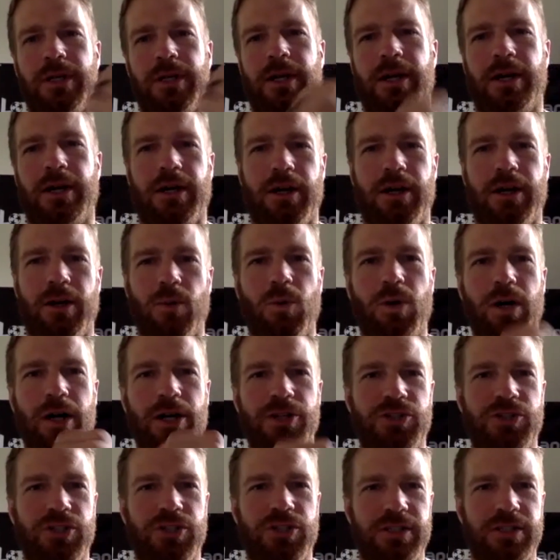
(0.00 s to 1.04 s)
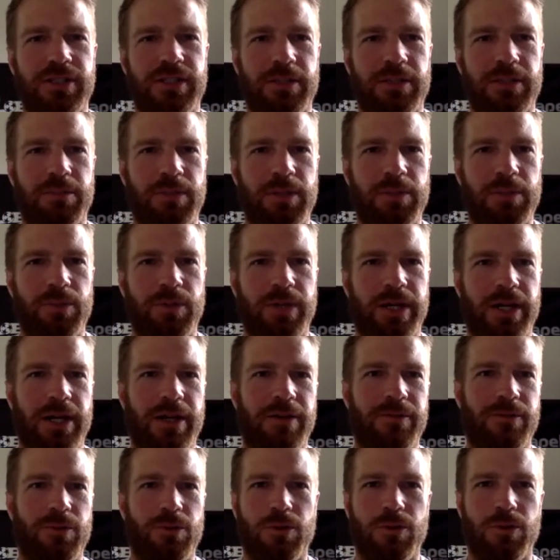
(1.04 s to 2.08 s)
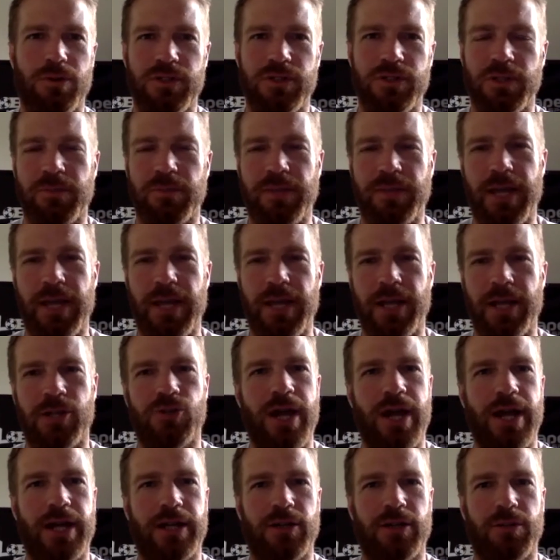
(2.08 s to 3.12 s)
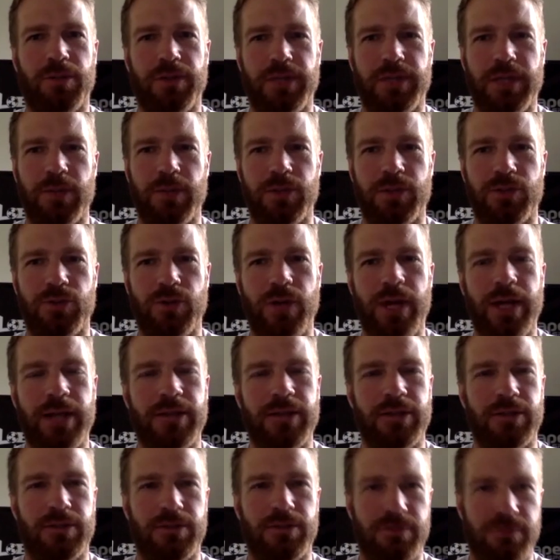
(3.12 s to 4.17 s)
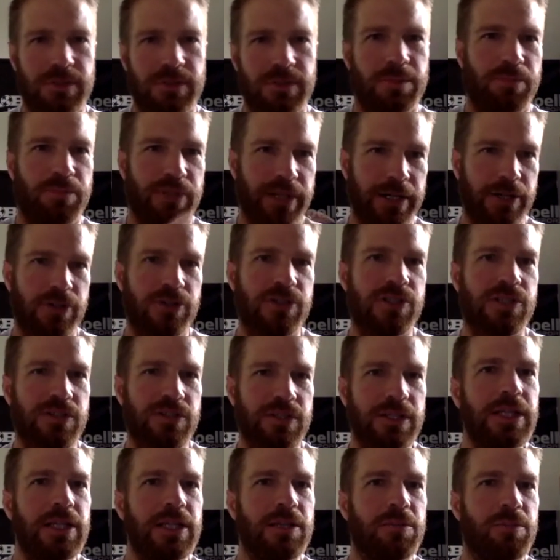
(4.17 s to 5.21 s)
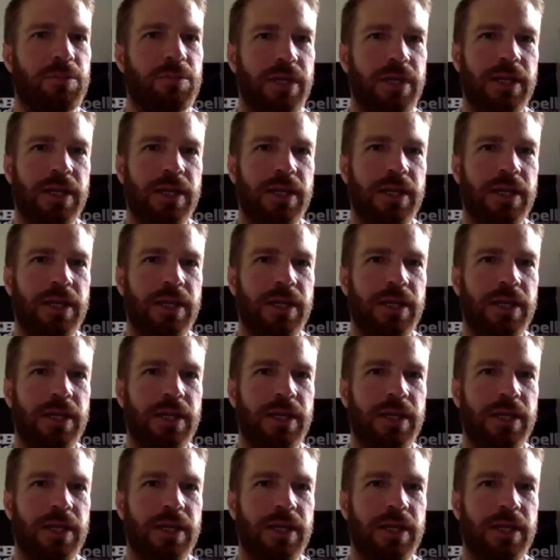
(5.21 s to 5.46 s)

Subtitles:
watches that people have, or some kind of tracker, but they would track the players sleep.